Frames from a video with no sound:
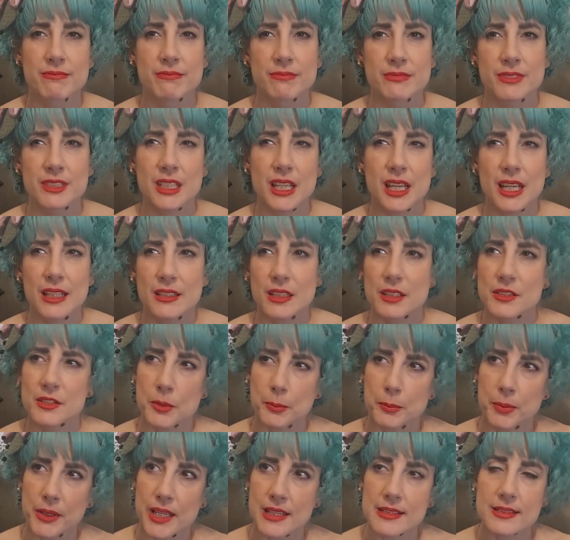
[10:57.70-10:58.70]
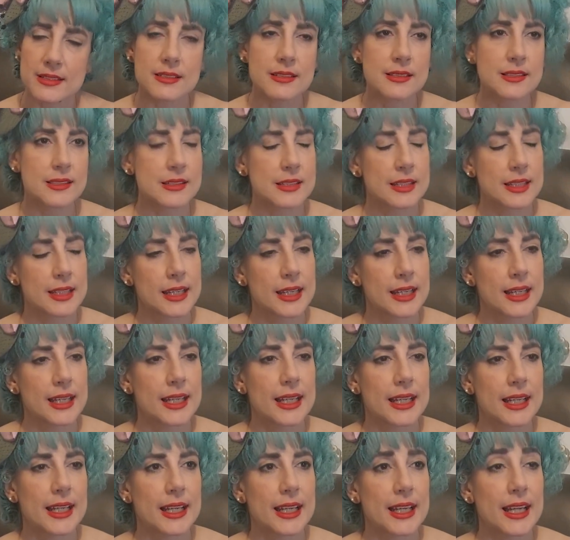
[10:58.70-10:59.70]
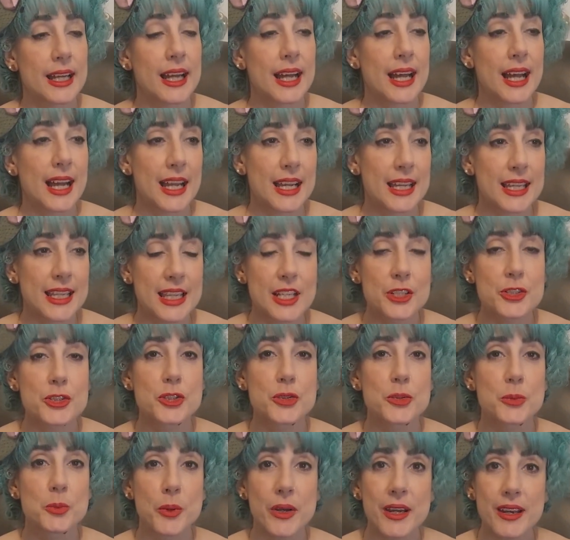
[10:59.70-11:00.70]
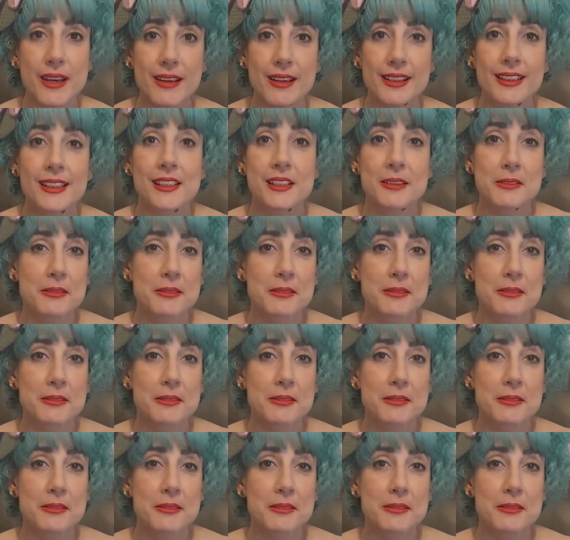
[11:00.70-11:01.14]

not so pleasant. I had to wear